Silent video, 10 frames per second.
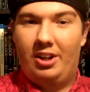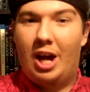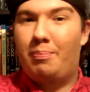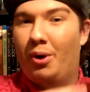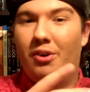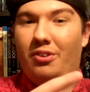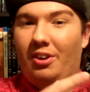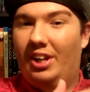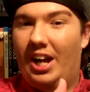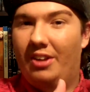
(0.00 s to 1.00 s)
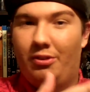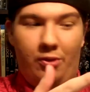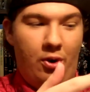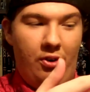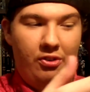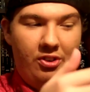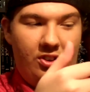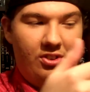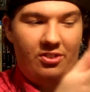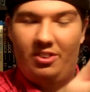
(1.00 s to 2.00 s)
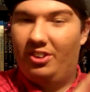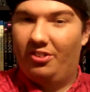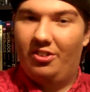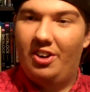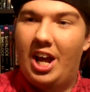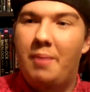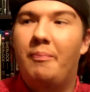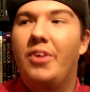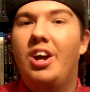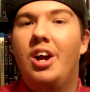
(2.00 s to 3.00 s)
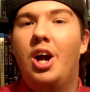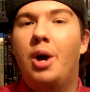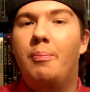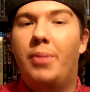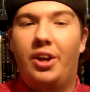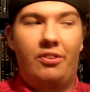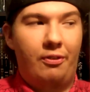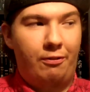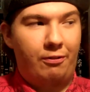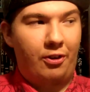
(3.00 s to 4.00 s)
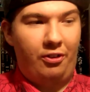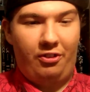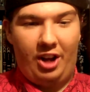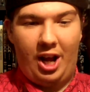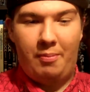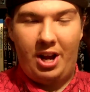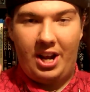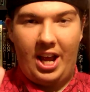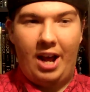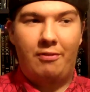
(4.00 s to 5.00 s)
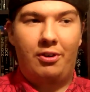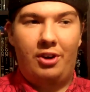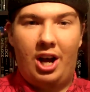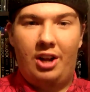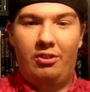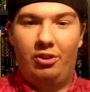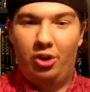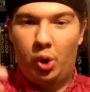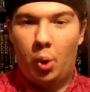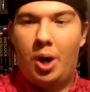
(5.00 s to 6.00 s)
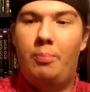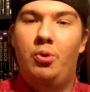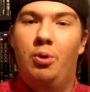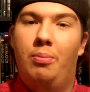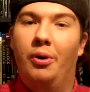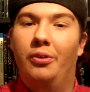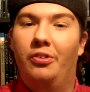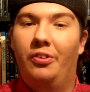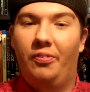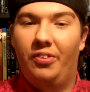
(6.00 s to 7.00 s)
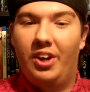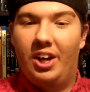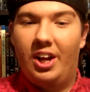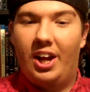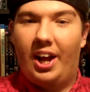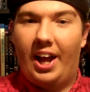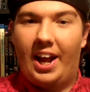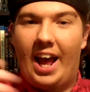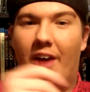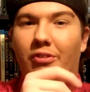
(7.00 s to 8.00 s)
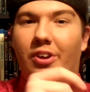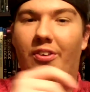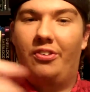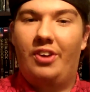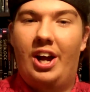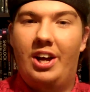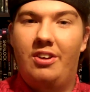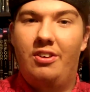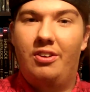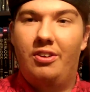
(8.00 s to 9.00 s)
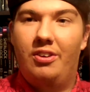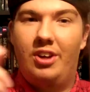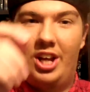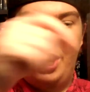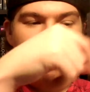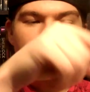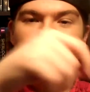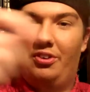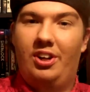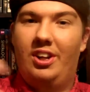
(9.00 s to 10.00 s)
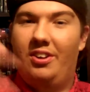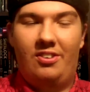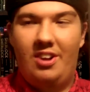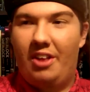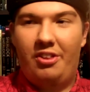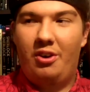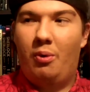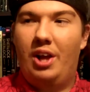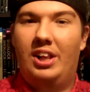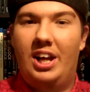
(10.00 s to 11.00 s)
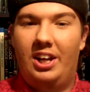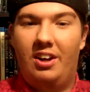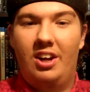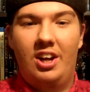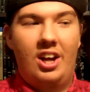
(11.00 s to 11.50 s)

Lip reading: Not personalized, of course. It's just her name. But it's the first time I'd ever gotten to go up to a person and have something signed in person. There's nothing quite like it.